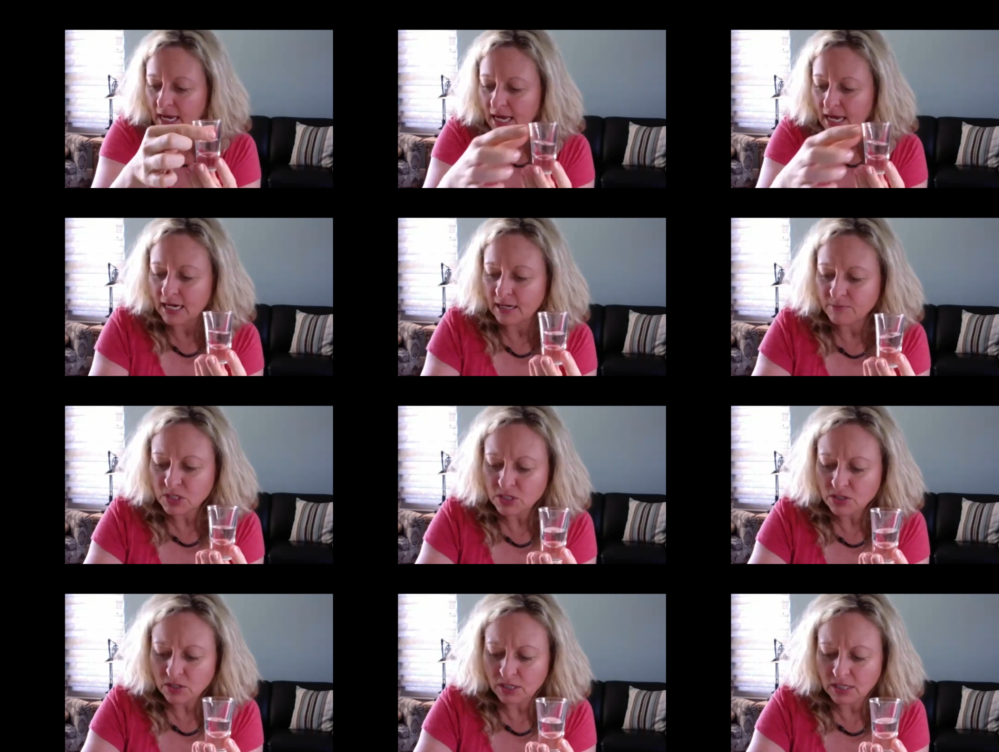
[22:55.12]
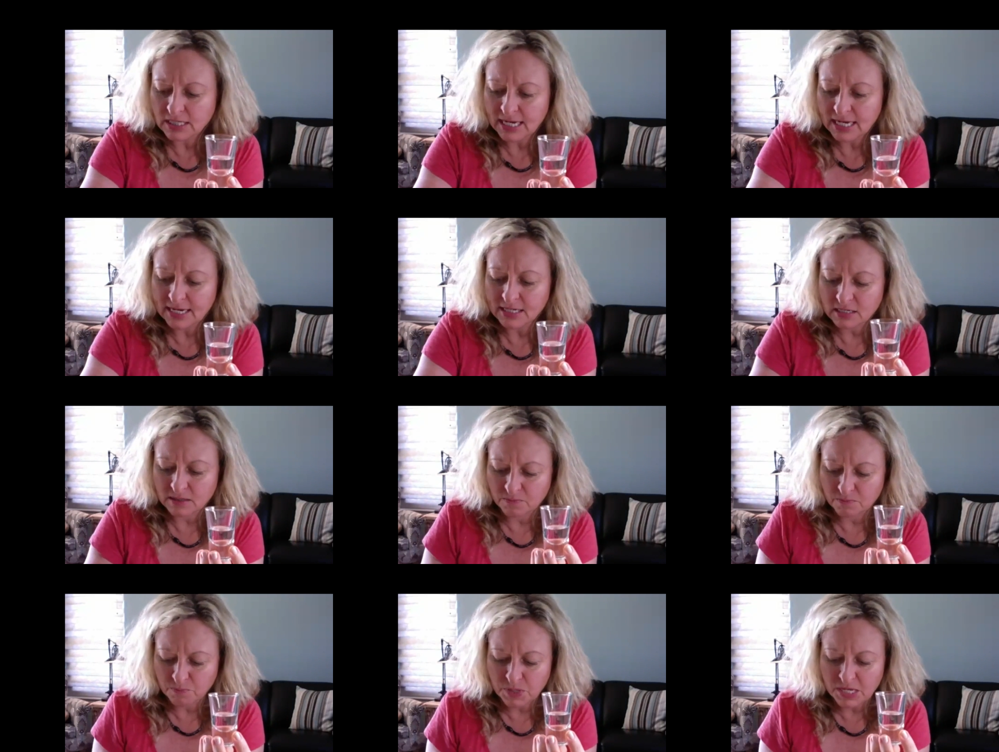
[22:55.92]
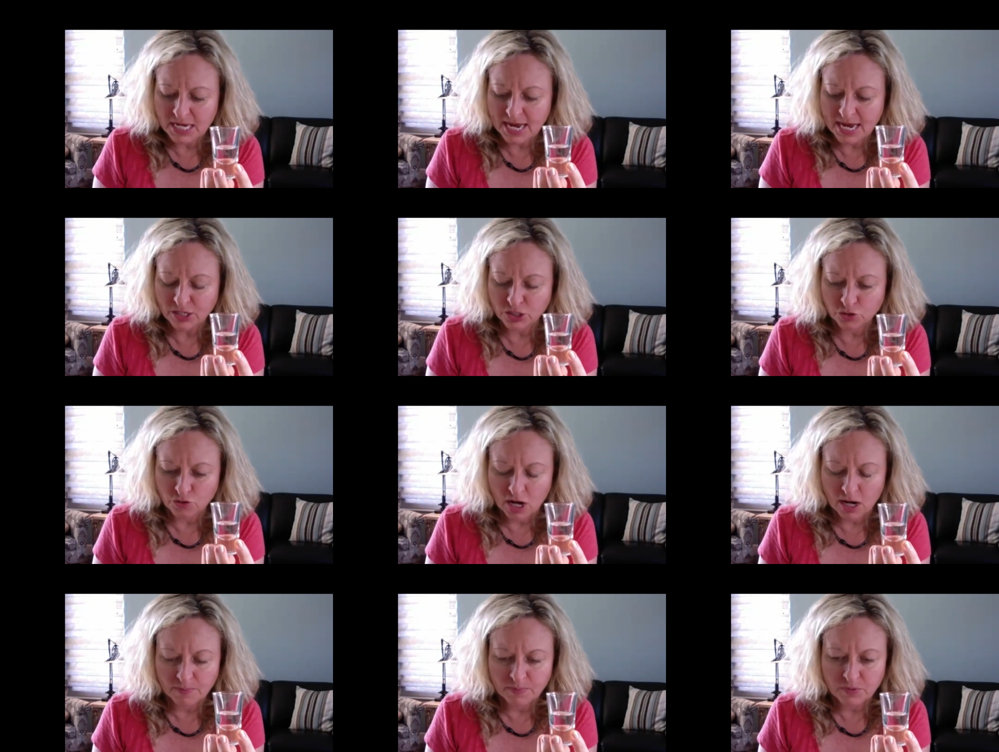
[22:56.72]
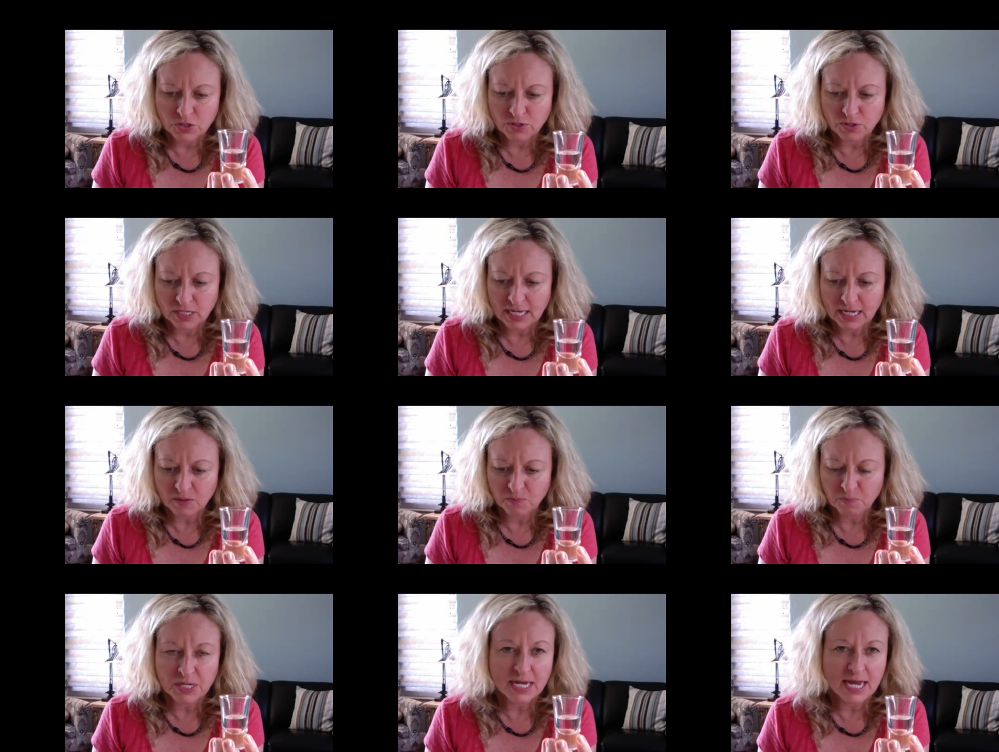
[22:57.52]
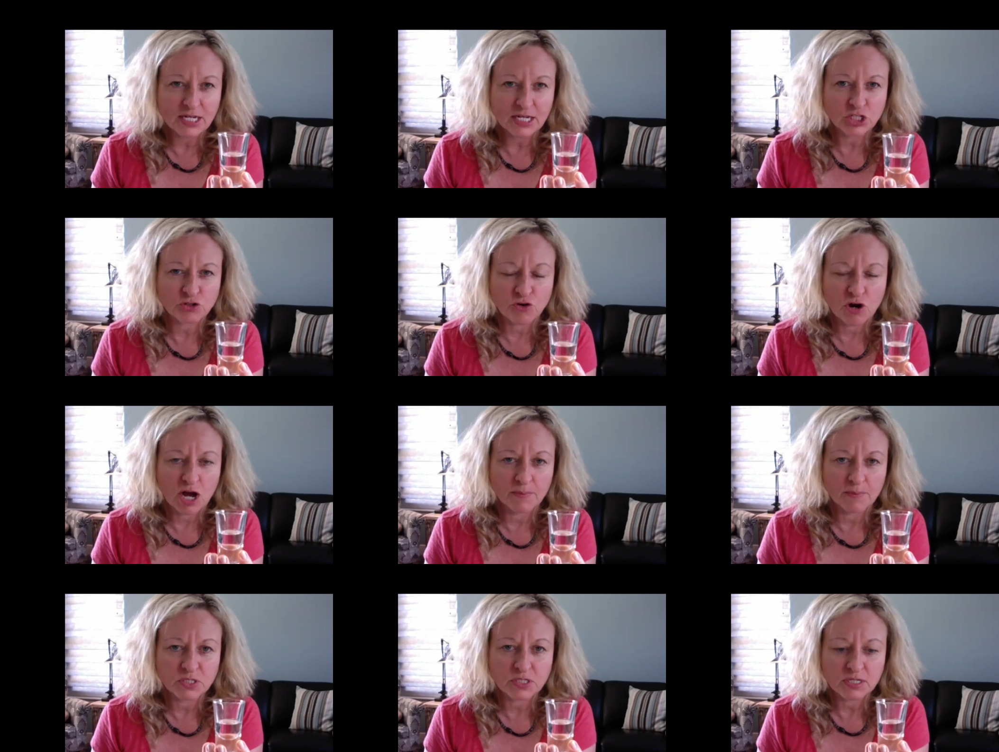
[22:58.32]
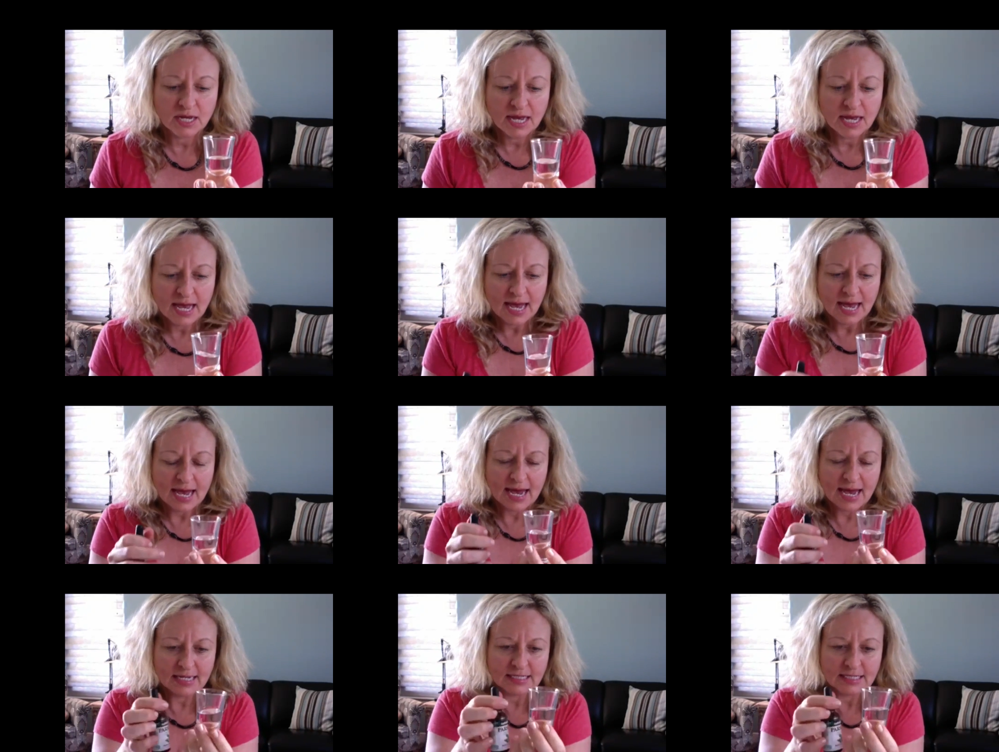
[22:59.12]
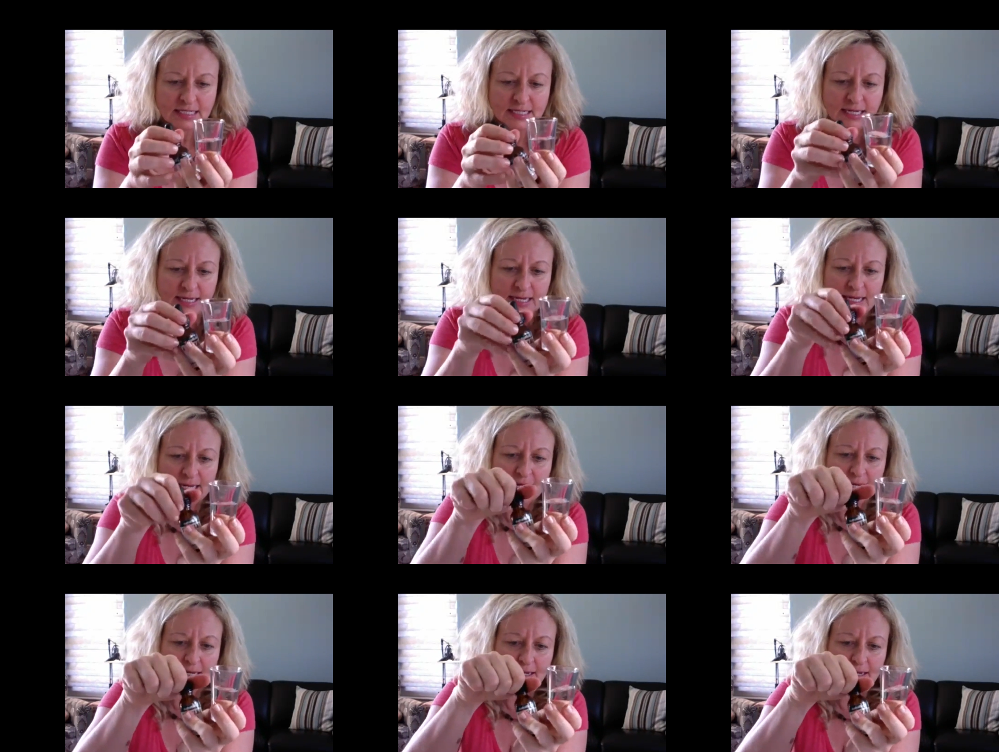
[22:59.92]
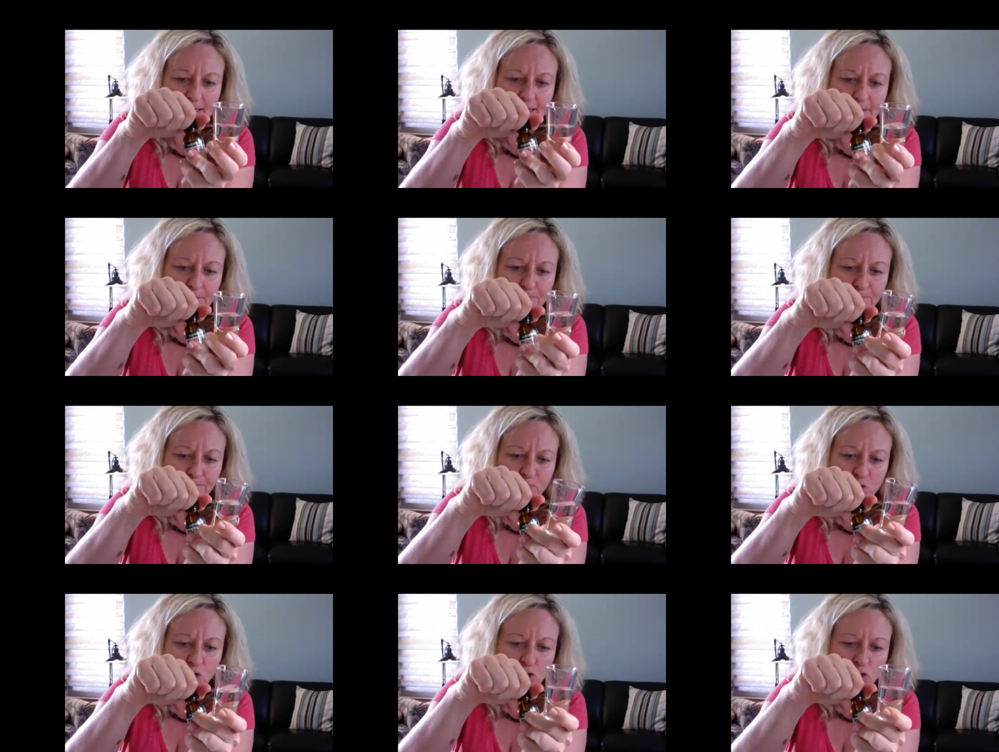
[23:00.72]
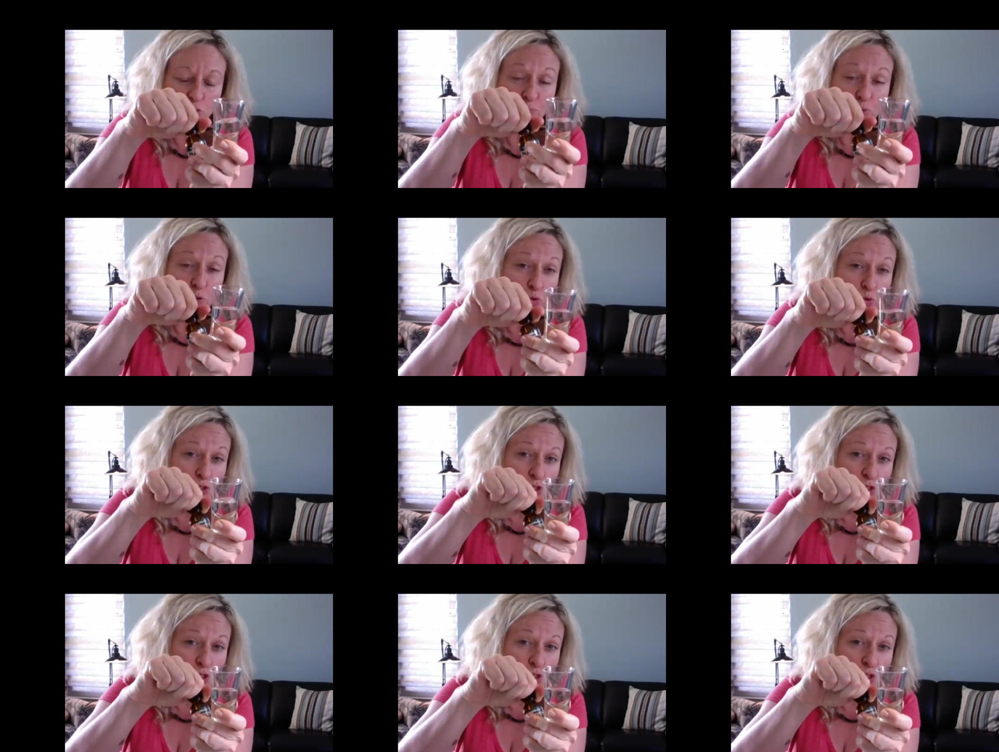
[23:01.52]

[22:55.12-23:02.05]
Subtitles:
And I'm just going to take some pH drops. You can get pH drops at a little pool